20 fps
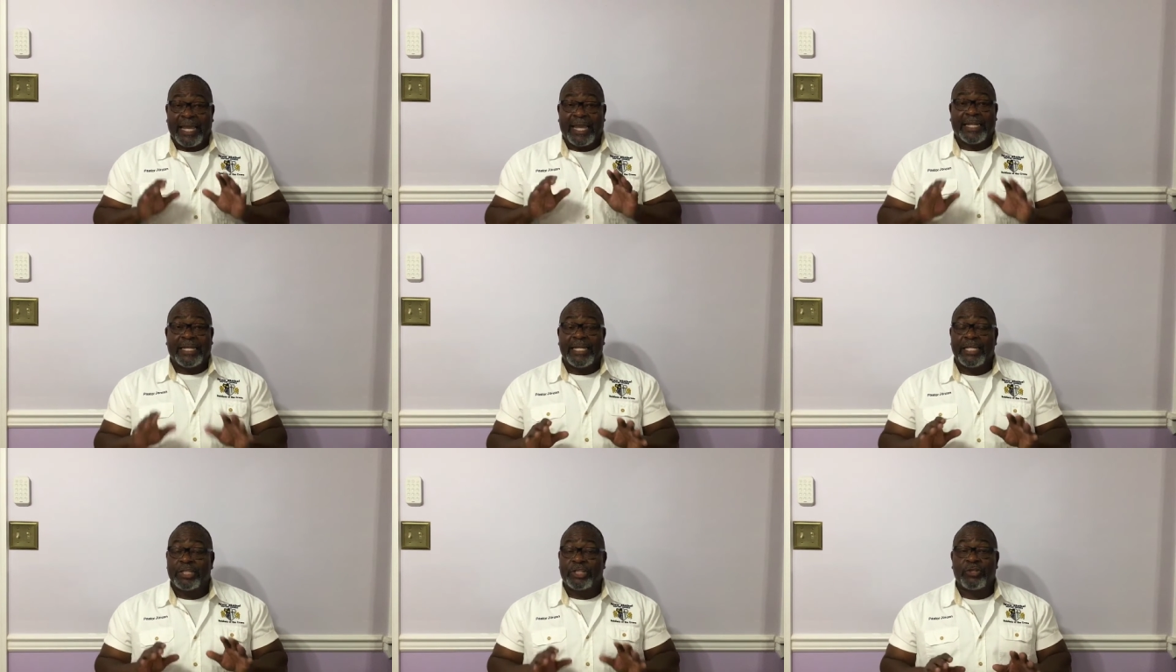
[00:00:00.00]

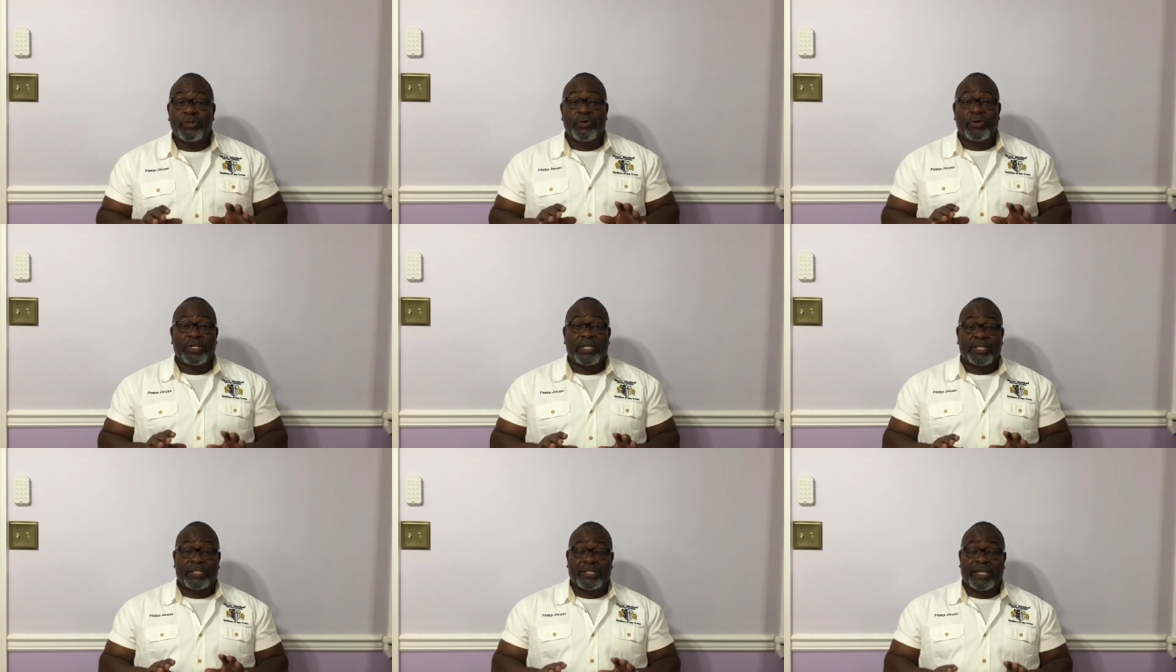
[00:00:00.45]
And he's
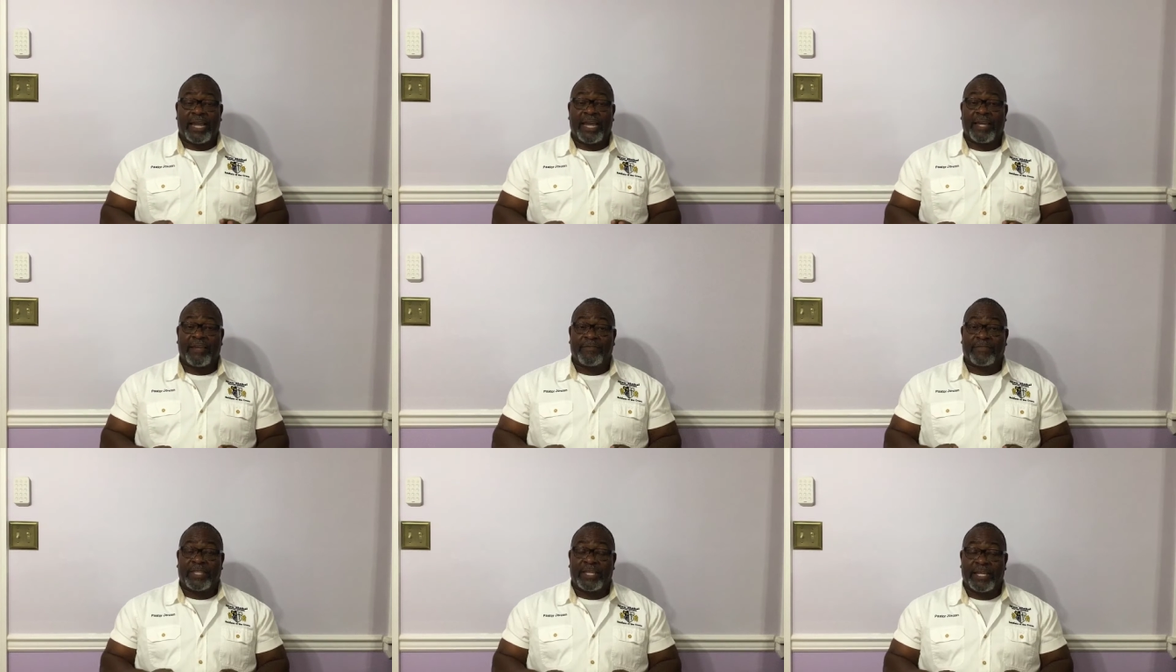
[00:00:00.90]
doing the
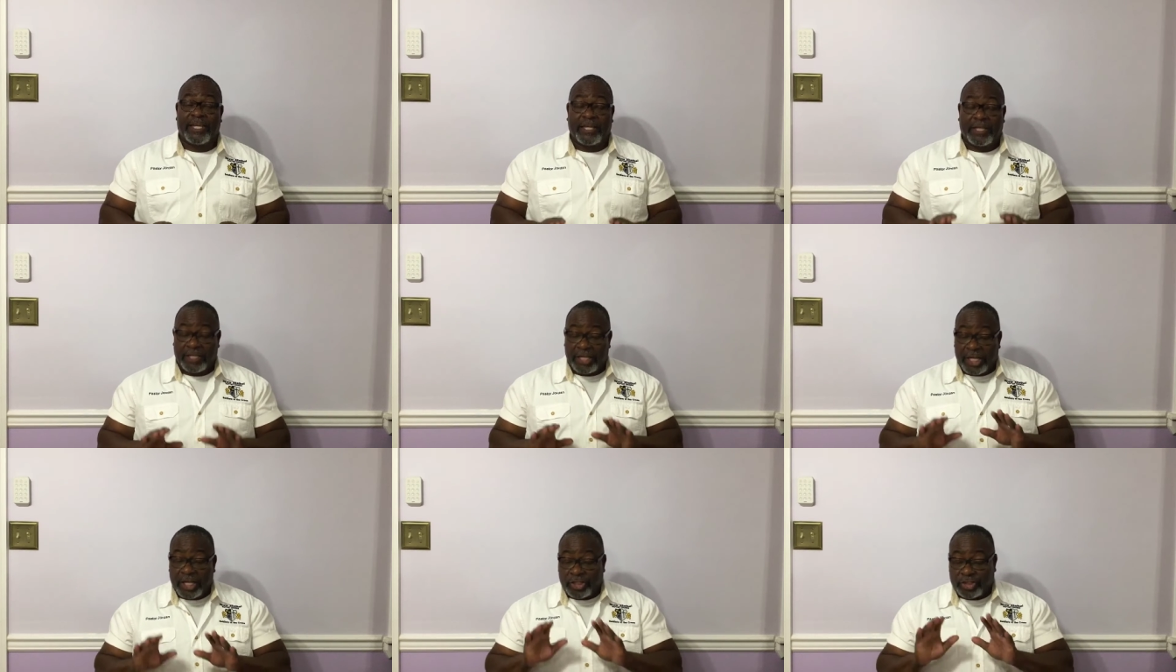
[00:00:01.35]
same
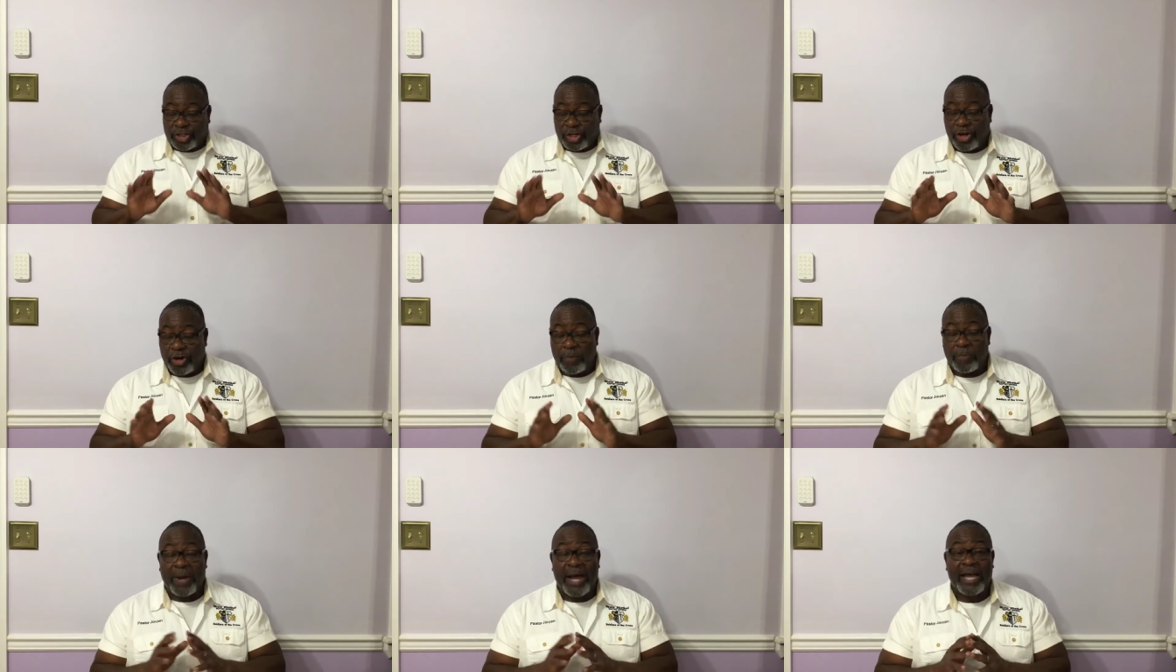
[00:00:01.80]
thing.
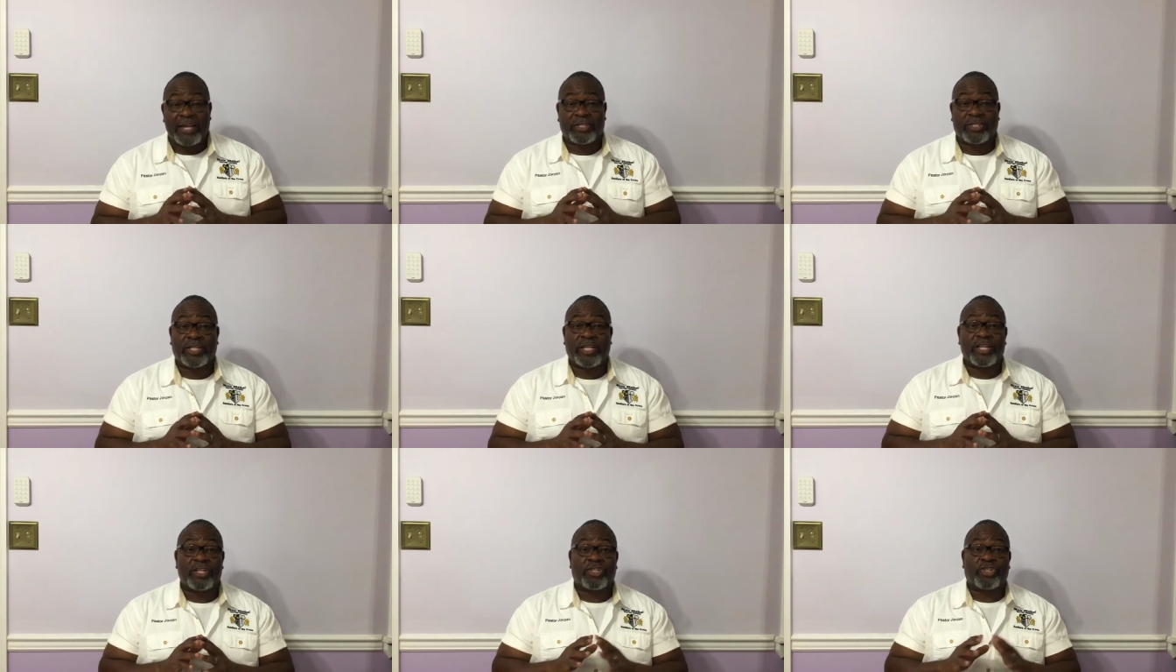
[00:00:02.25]
Jeremiah
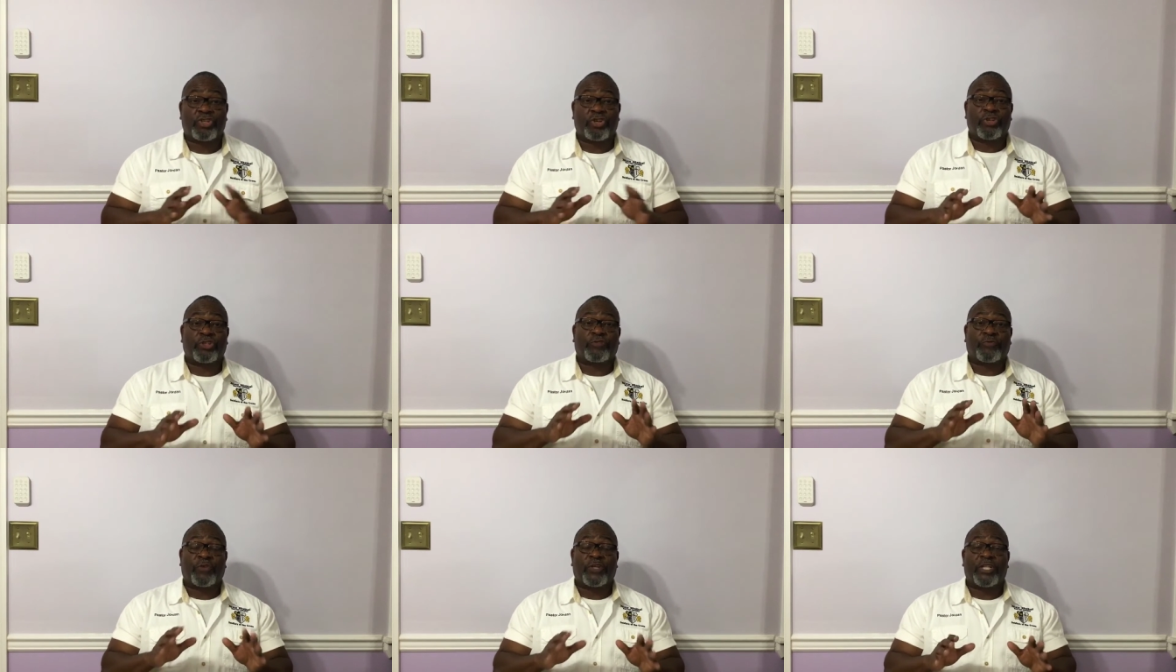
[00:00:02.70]
said,
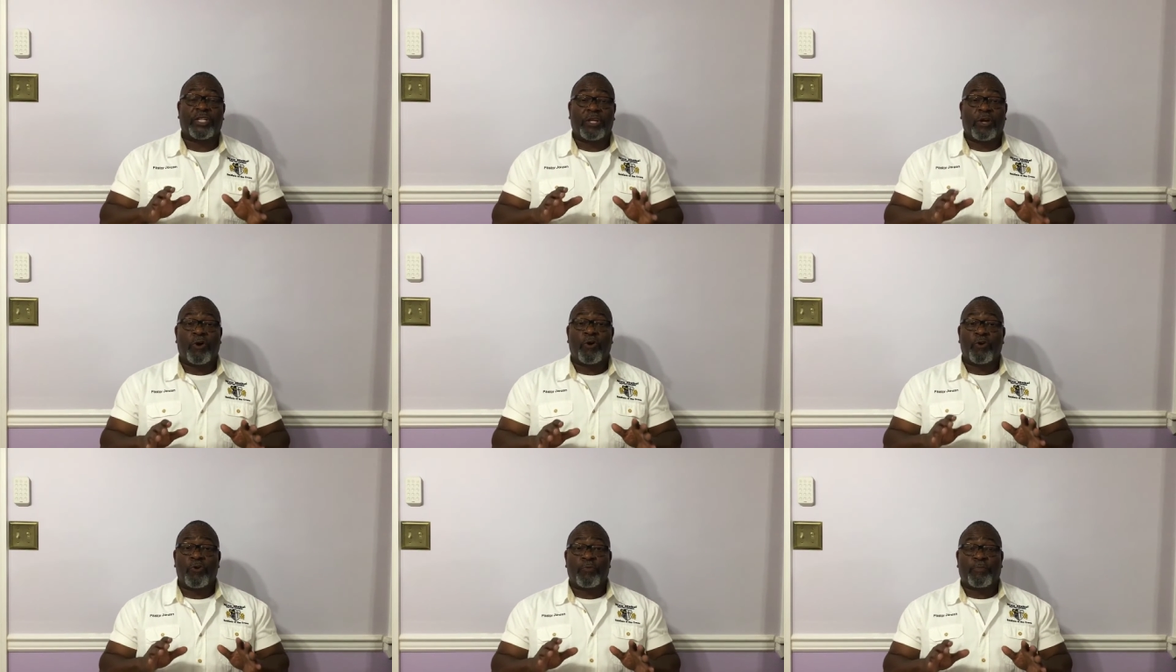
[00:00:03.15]
search for the
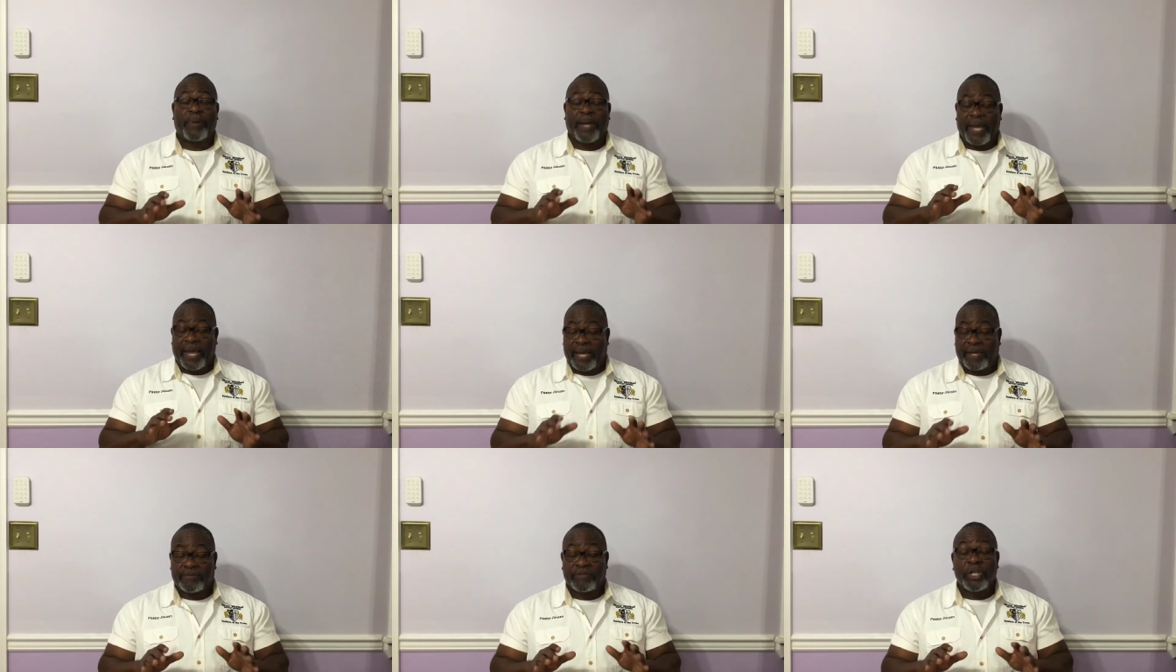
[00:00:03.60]
old
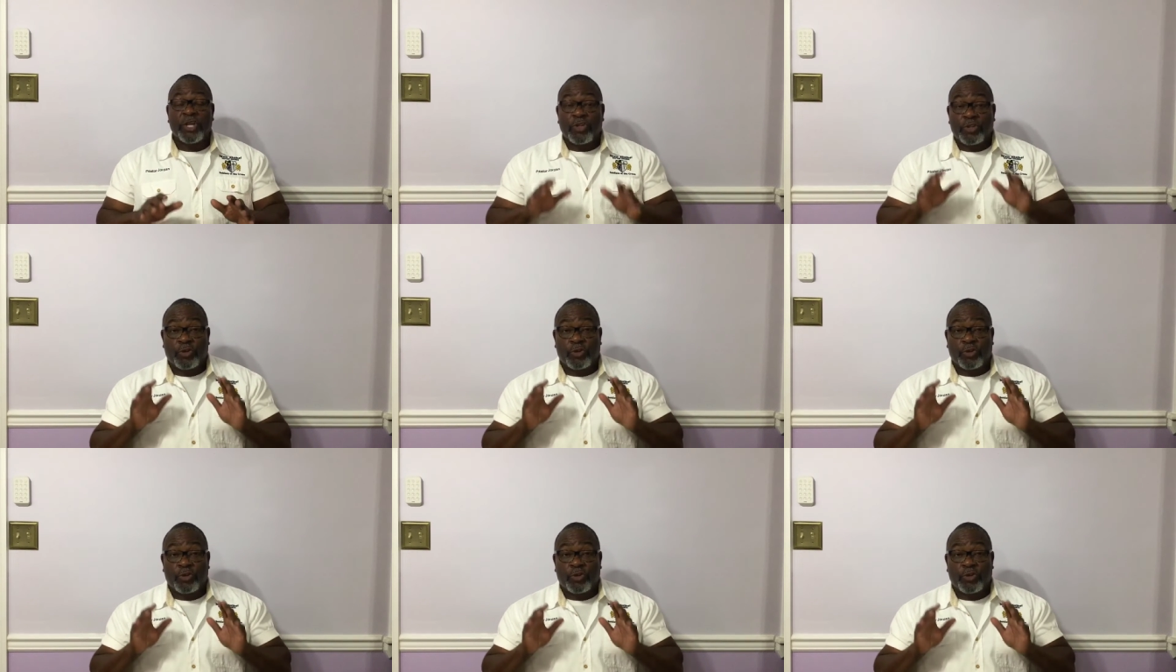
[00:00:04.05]
paths.